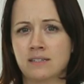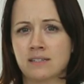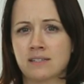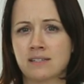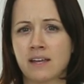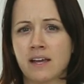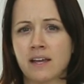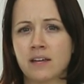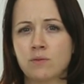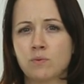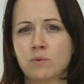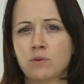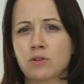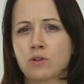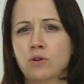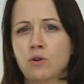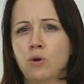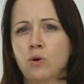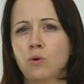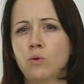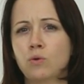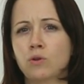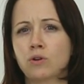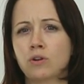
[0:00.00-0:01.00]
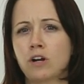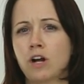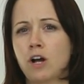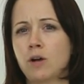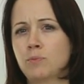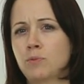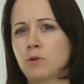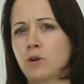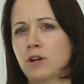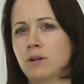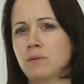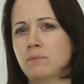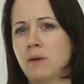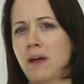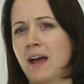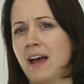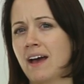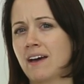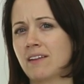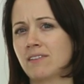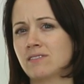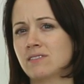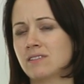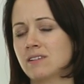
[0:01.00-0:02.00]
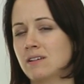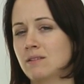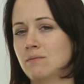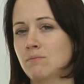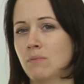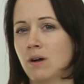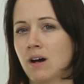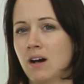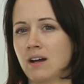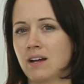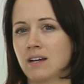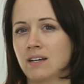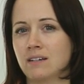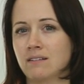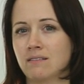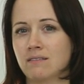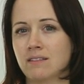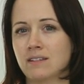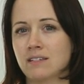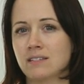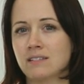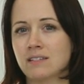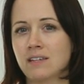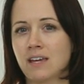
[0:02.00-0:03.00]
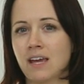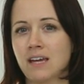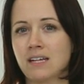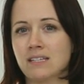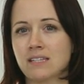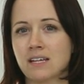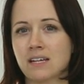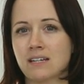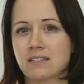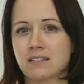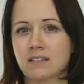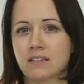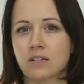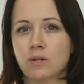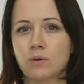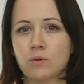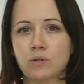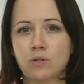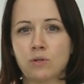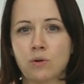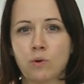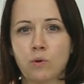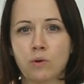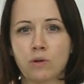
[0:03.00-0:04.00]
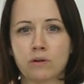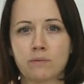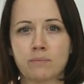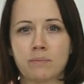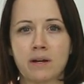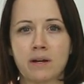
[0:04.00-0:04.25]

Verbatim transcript: Designed with cooler upgrade paths in mind, this case has liquid cooler